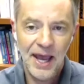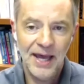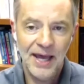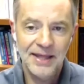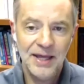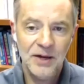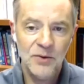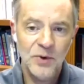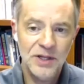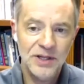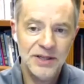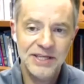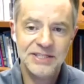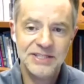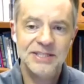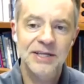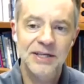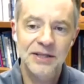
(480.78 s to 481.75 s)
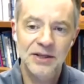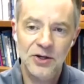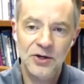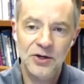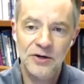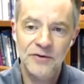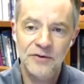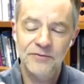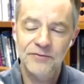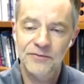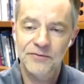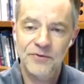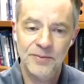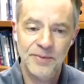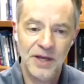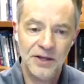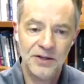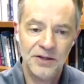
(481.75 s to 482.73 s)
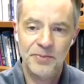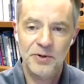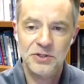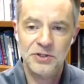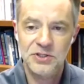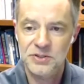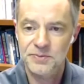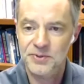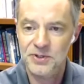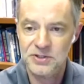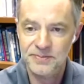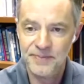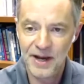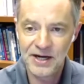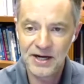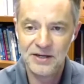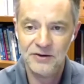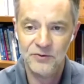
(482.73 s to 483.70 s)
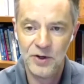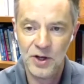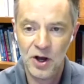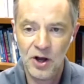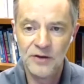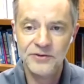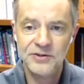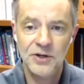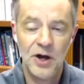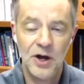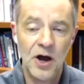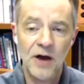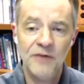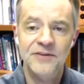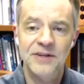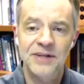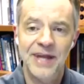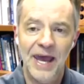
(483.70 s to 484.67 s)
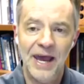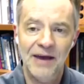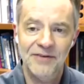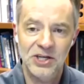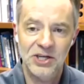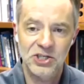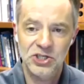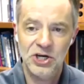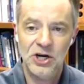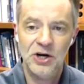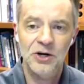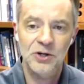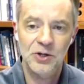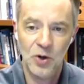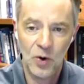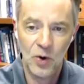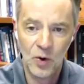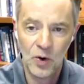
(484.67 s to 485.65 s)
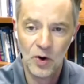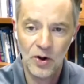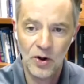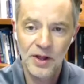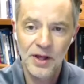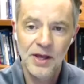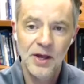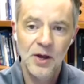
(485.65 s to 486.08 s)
and then we listen and learn from the other person's perspective, we all often have a shared goal.